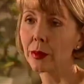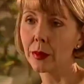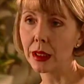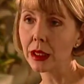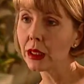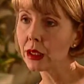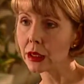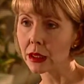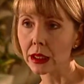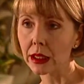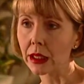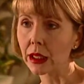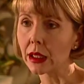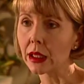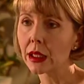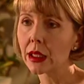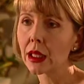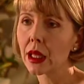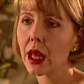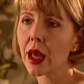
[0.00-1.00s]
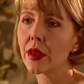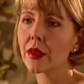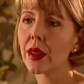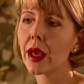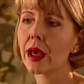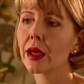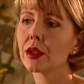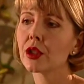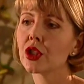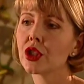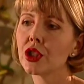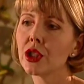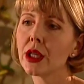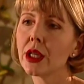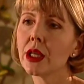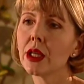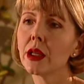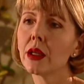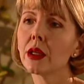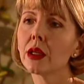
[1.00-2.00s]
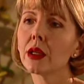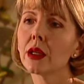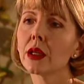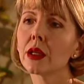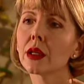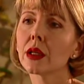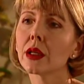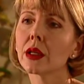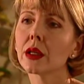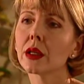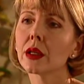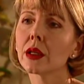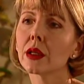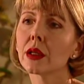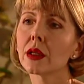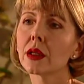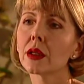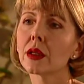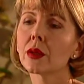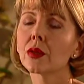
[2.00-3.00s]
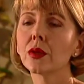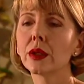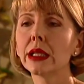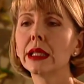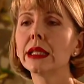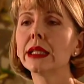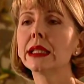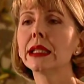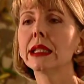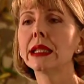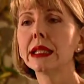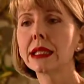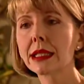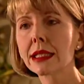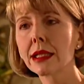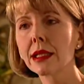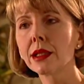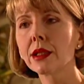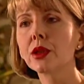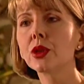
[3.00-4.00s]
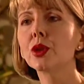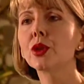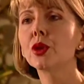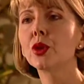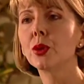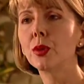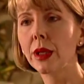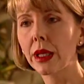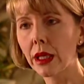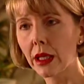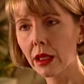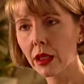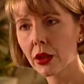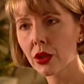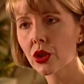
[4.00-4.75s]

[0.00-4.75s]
immediately, that she really listened to me.